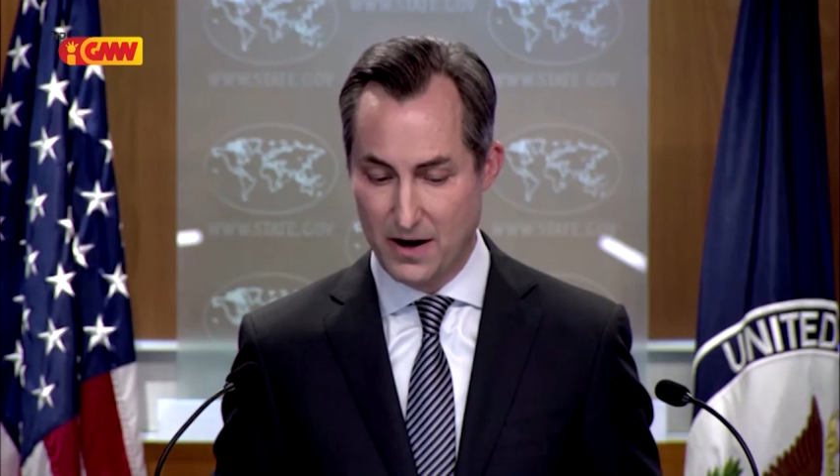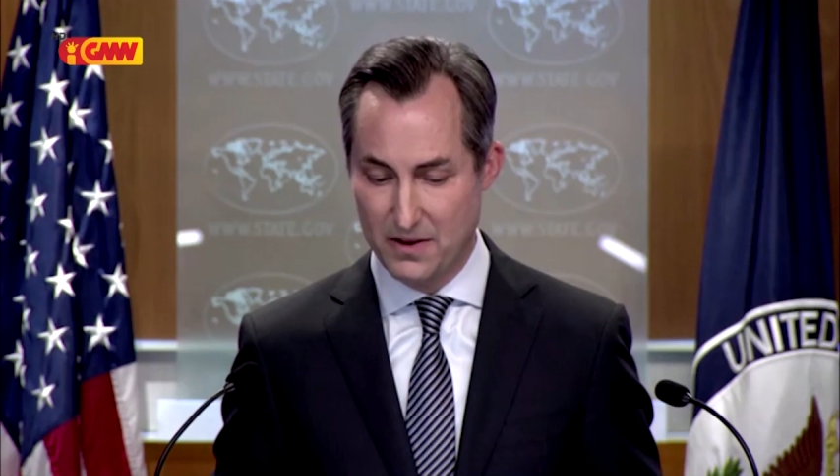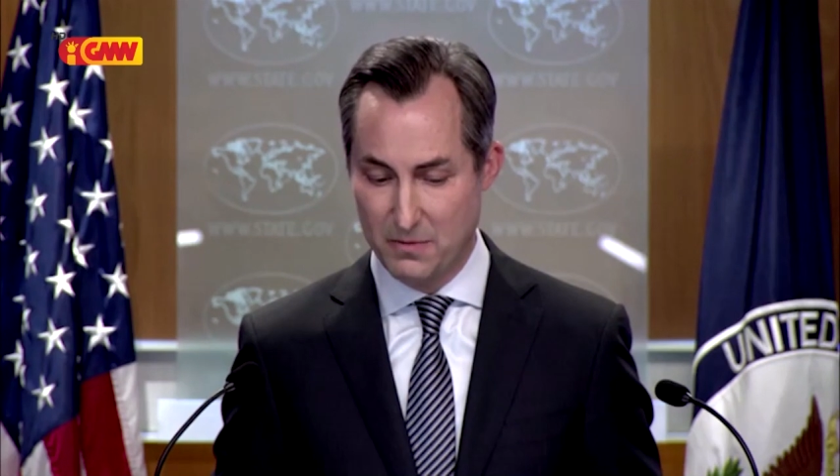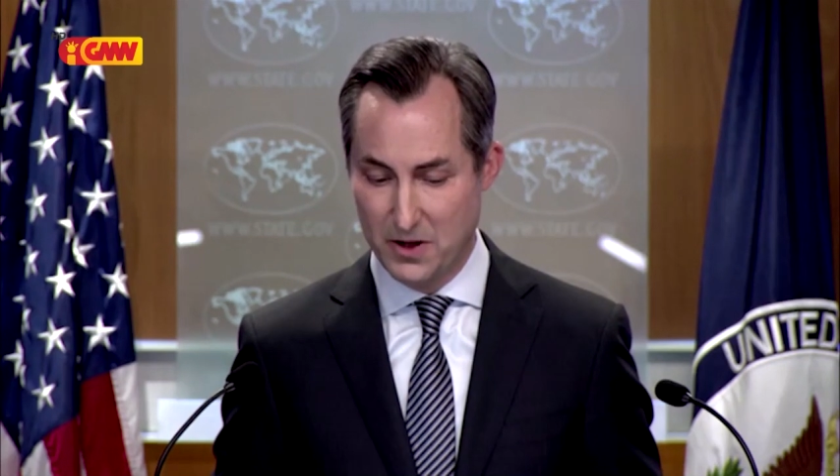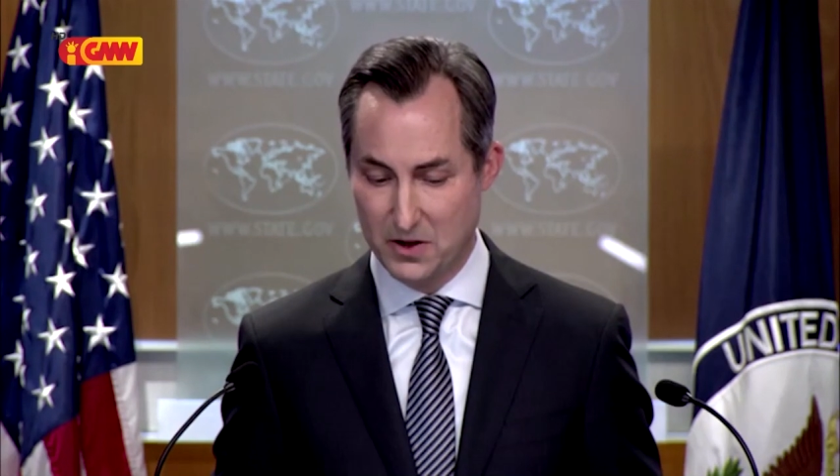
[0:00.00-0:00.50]

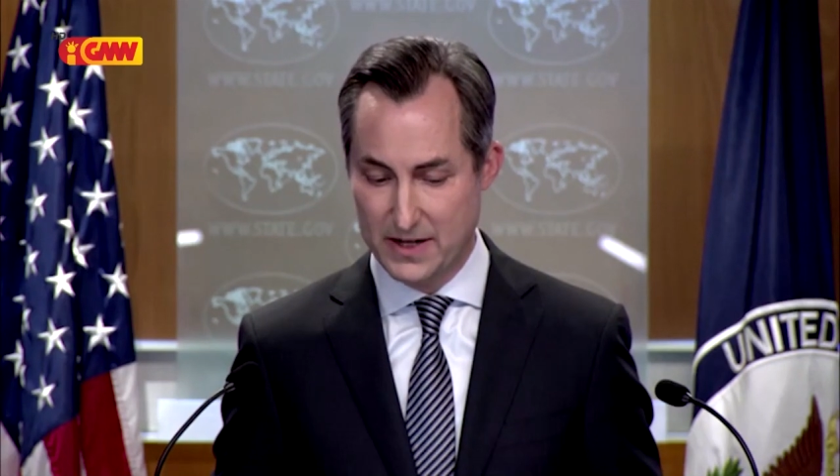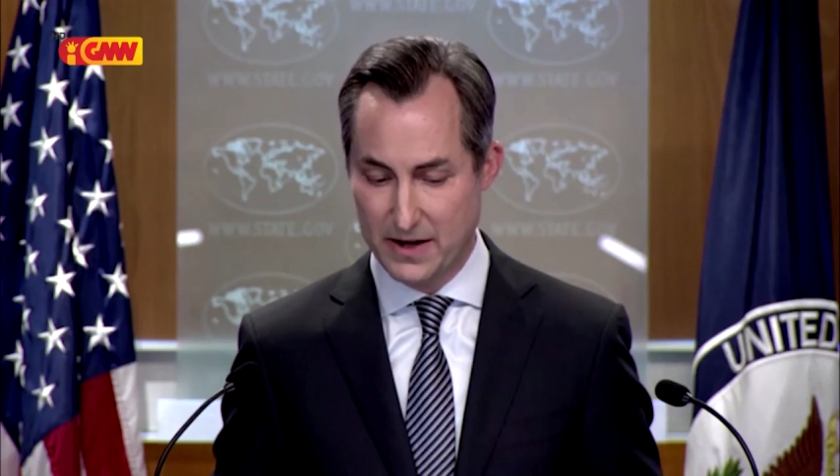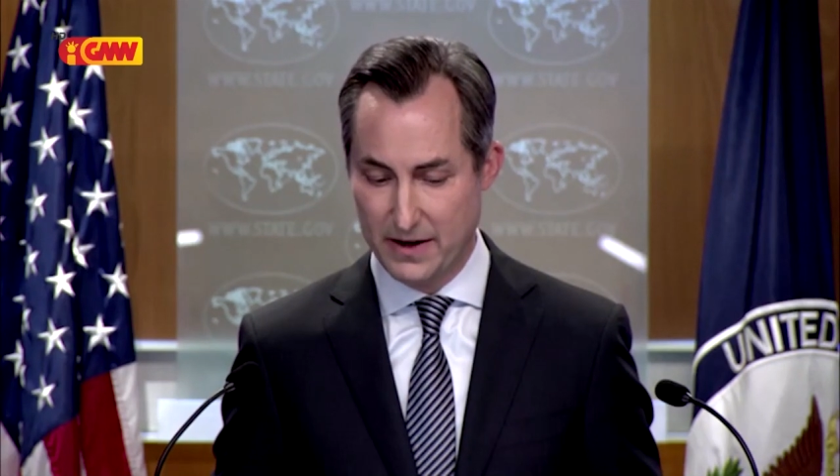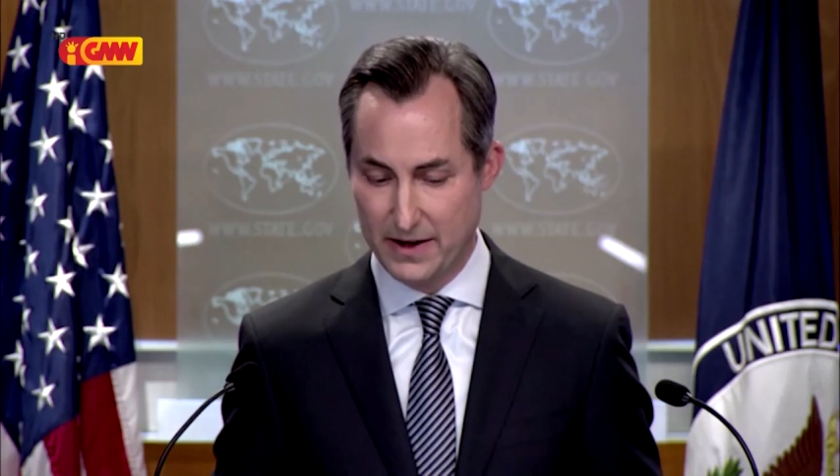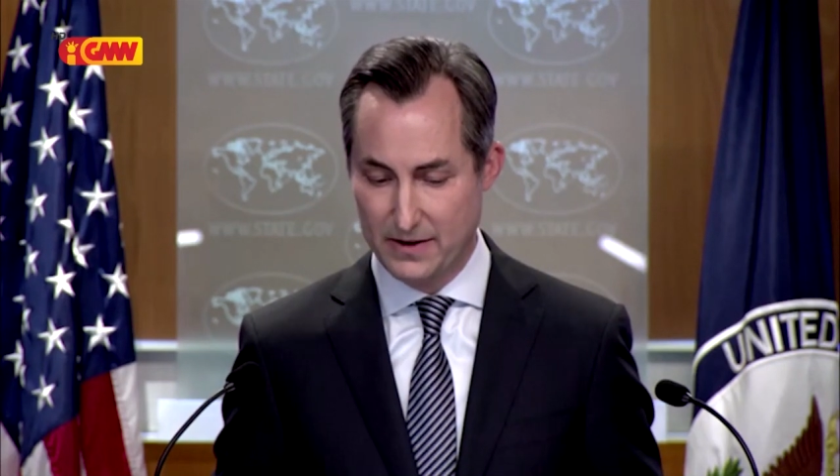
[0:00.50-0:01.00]
on the
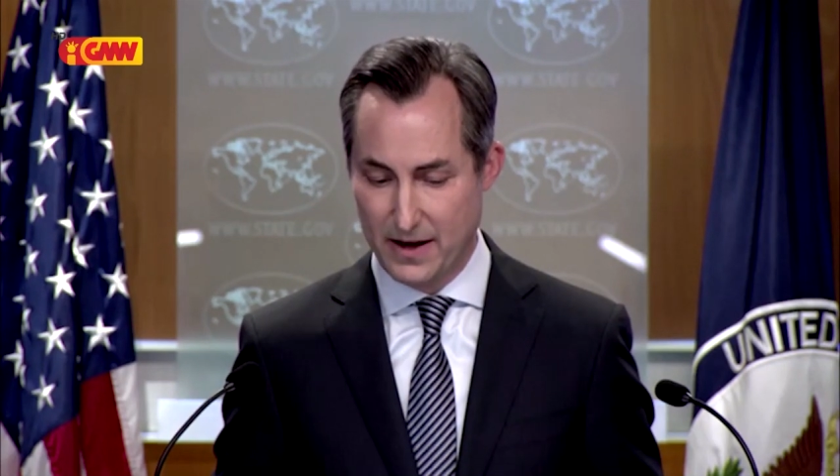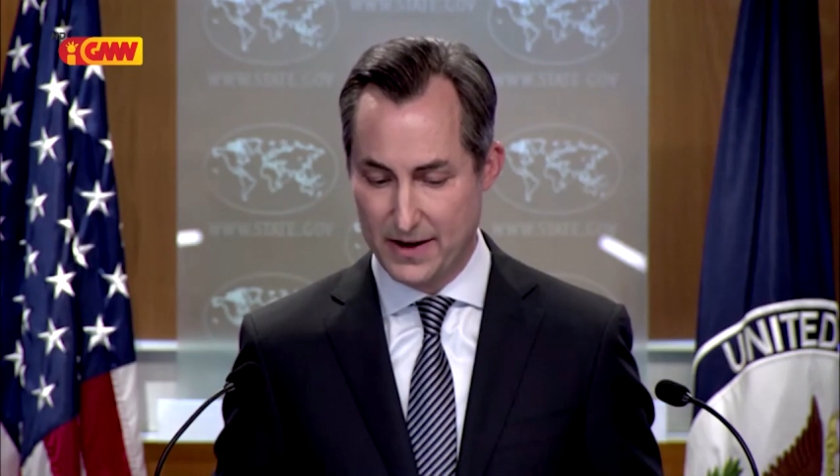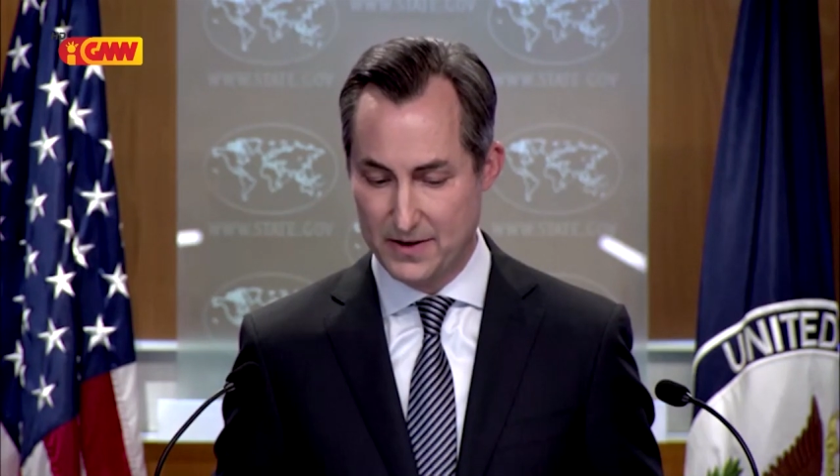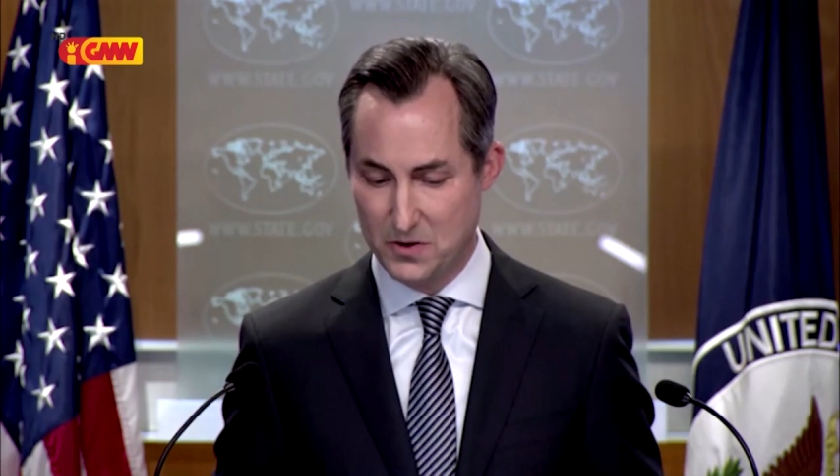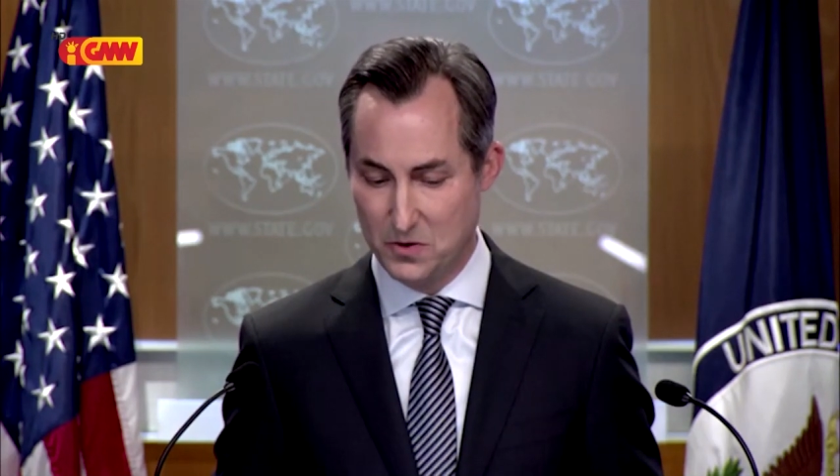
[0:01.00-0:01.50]
military uh,